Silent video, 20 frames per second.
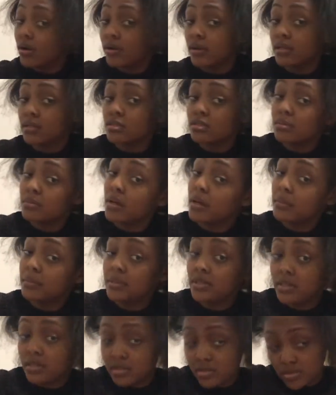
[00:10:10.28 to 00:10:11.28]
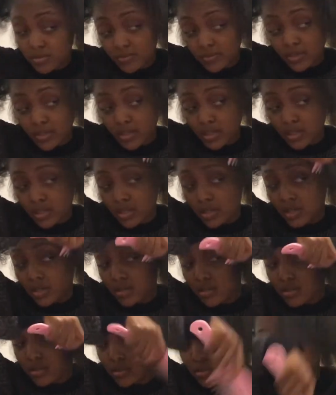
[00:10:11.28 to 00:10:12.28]
Okay, so my mirror is over here,
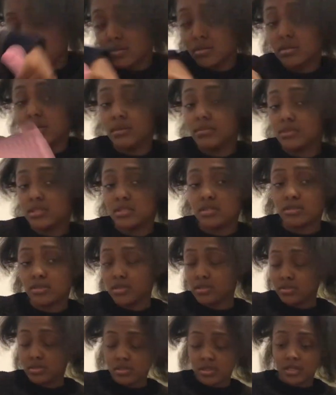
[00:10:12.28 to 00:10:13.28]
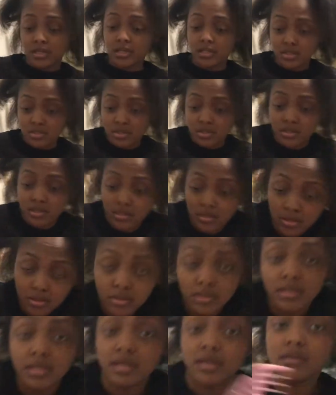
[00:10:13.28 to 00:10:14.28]
so I'm just going to like turn and look
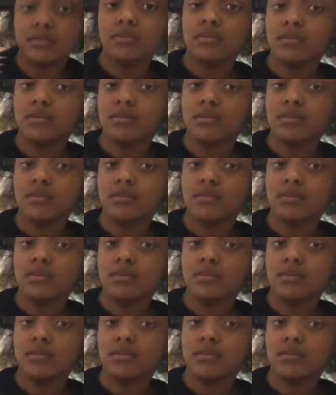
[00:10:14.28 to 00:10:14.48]
there